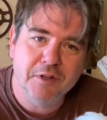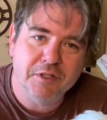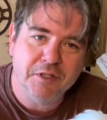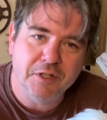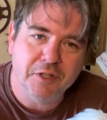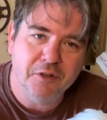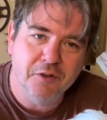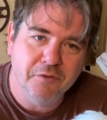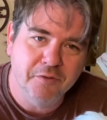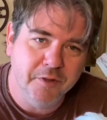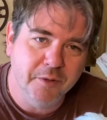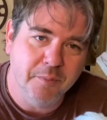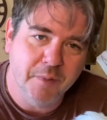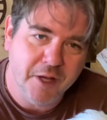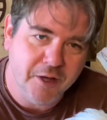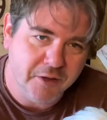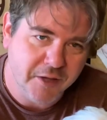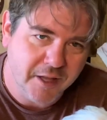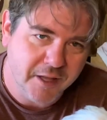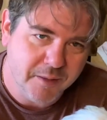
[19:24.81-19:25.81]
single
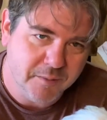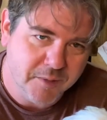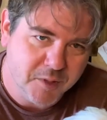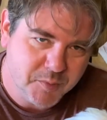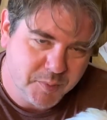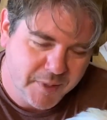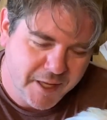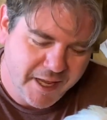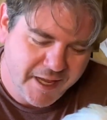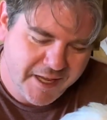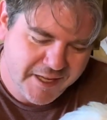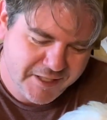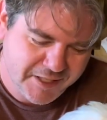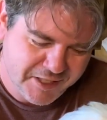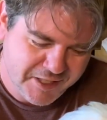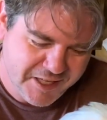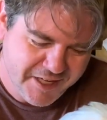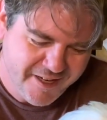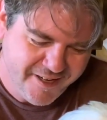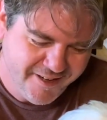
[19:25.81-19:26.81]
football game this
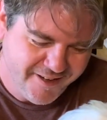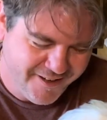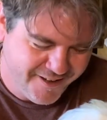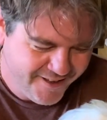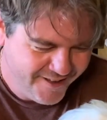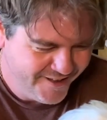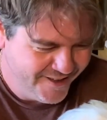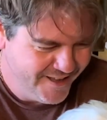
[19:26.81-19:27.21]
past year.